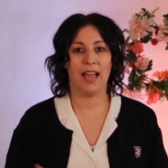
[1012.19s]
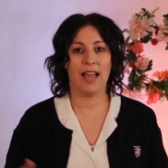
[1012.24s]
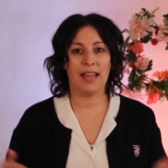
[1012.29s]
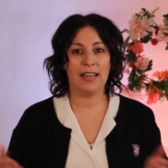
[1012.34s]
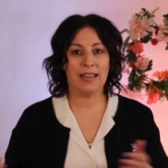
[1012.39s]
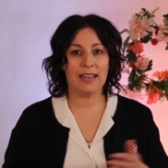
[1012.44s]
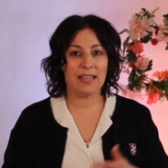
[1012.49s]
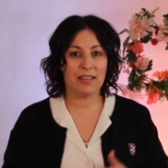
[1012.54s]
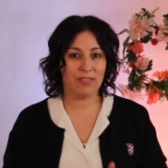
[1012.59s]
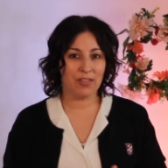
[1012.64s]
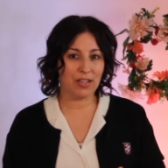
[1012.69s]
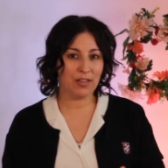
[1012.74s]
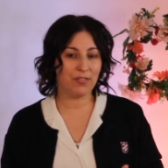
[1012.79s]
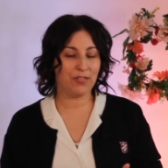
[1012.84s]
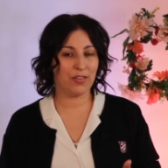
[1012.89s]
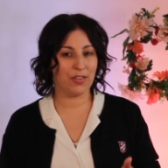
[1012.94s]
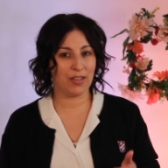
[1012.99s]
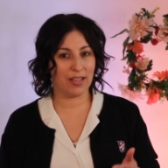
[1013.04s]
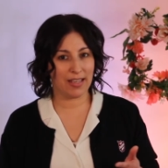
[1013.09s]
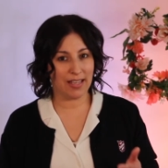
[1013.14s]
and
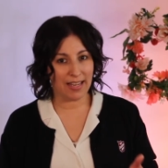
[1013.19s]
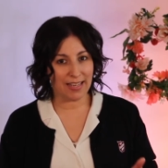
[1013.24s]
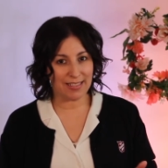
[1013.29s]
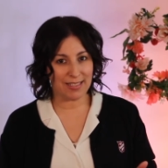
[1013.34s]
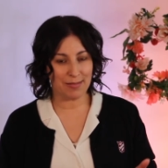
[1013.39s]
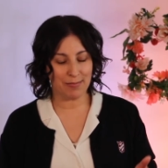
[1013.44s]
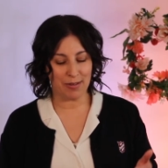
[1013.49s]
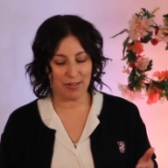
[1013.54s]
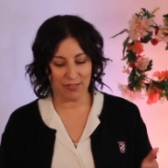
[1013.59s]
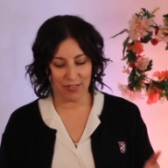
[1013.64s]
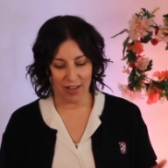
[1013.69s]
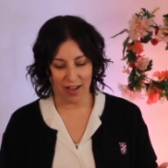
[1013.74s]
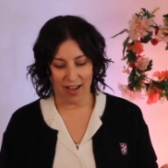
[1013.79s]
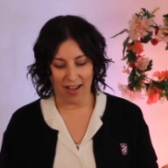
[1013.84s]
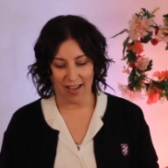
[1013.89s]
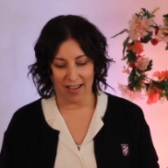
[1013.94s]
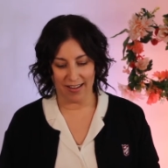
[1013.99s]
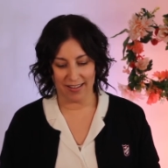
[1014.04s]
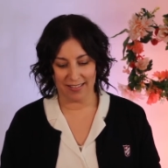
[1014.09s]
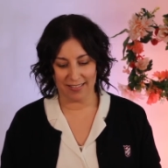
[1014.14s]
living for the kingdom of
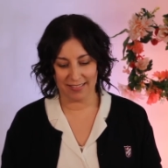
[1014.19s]
God.